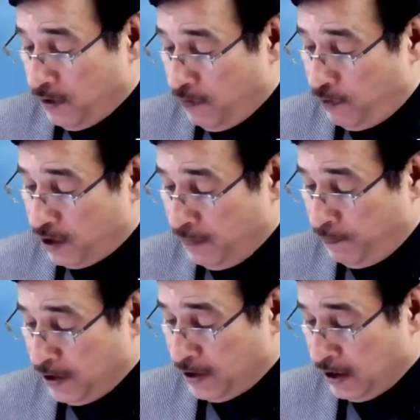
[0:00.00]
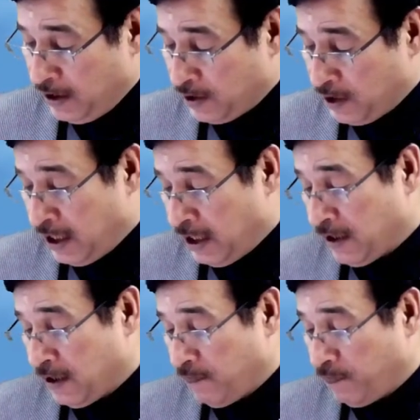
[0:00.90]
For simplicity's sake,
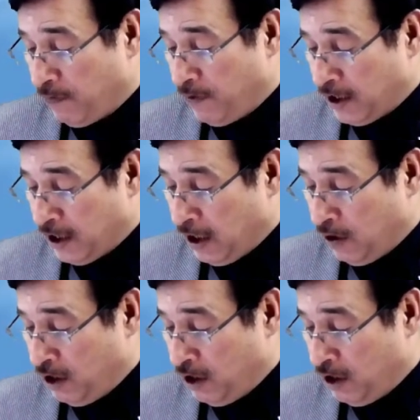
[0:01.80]
we are taking